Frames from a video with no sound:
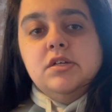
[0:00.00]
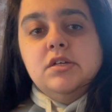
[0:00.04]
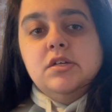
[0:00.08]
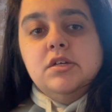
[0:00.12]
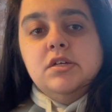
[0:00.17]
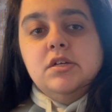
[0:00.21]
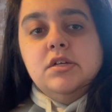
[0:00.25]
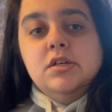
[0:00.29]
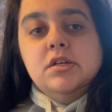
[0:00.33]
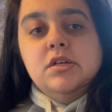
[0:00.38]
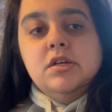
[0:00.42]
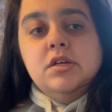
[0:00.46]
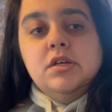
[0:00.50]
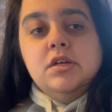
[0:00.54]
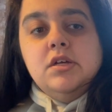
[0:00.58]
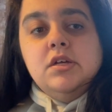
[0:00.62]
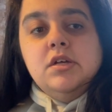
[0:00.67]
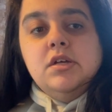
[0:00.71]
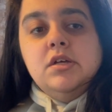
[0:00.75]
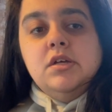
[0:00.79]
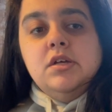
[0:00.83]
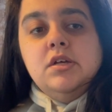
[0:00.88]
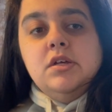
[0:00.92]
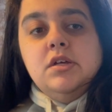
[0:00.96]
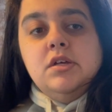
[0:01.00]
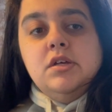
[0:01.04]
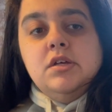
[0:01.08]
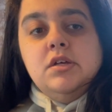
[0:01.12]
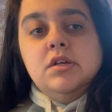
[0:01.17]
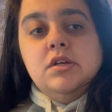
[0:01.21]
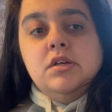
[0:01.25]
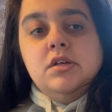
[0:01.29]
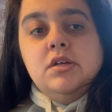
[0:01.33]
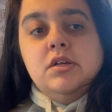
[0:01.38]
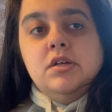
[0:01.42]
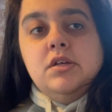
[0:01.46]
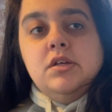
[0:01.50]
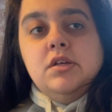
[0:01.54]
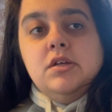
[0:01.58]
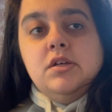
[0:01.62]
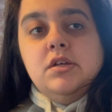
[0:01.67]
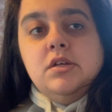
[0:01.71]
(no one is talking)